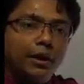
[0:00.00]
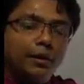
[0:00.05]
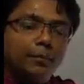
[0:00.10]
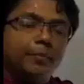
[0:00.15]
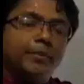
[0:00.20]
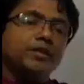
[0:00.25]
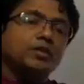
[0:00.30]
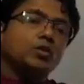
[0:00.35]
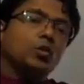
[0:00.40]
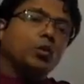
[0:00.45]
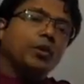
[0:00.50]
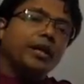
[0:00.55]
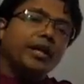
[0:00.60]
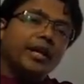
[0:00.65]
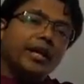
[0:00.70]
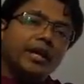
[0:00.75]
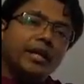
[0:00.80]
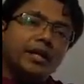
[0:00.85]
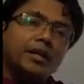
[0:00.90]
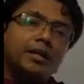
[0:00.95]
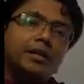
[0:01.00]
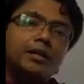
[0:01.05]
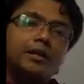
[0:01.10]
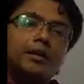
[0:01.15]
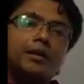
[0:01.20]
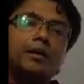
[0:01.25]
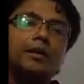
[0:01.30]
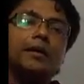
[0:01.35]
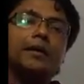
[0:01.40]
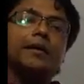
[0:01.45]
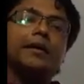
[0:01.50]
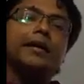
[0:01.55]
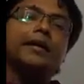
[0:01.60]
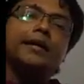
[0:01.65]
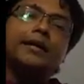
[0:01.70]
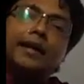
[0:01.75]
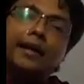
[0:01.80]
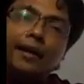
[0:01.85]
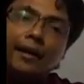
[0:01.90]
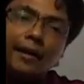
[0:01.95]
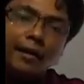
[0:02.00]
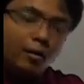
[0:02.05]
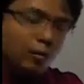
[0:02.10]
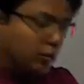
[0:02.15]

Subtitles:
It means we need written